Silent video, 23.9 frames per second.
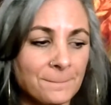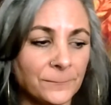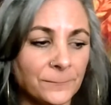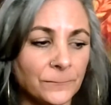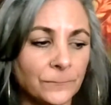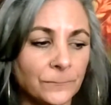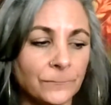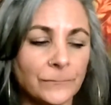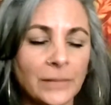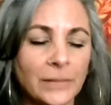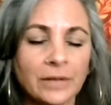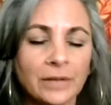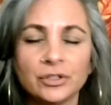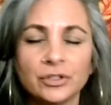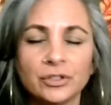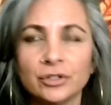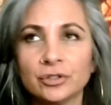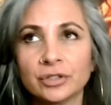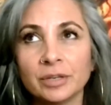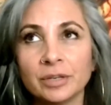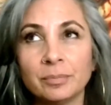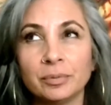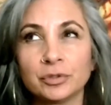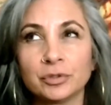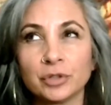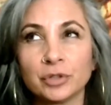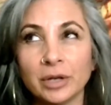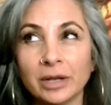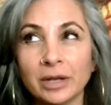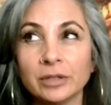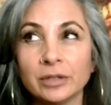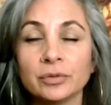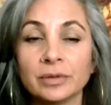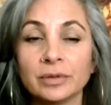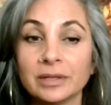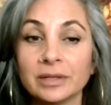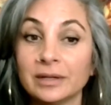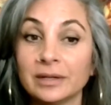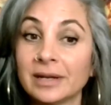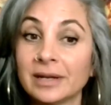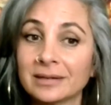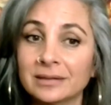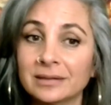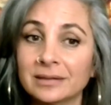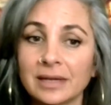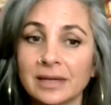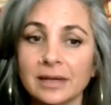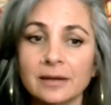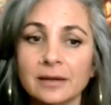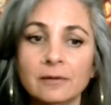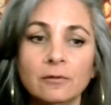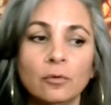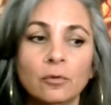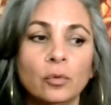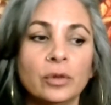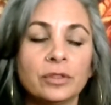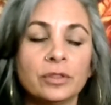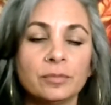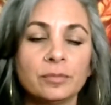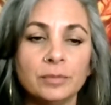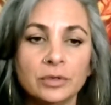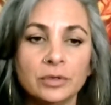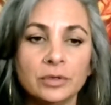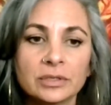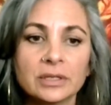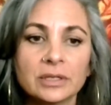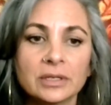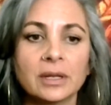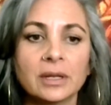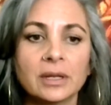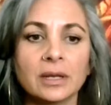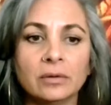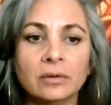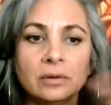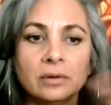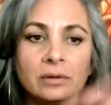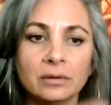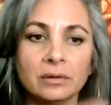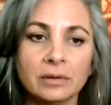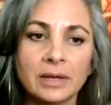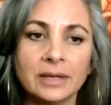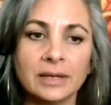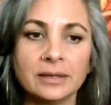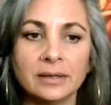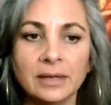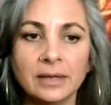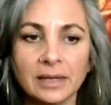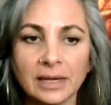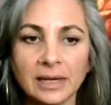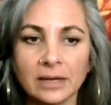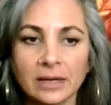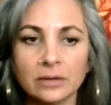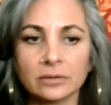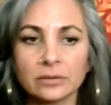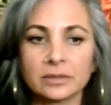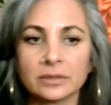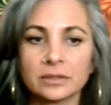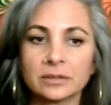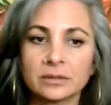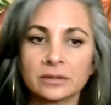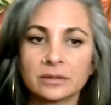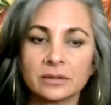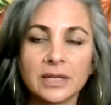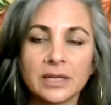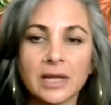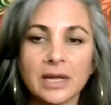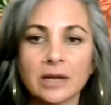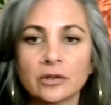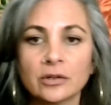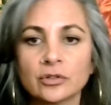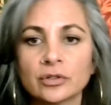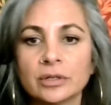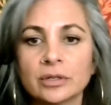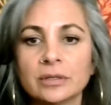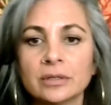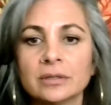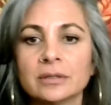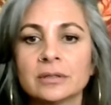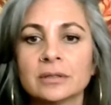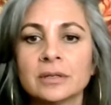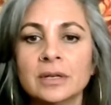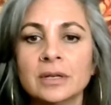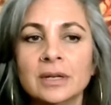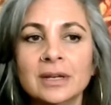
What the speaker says: I usually try and do it the next day with music and editing out the extras.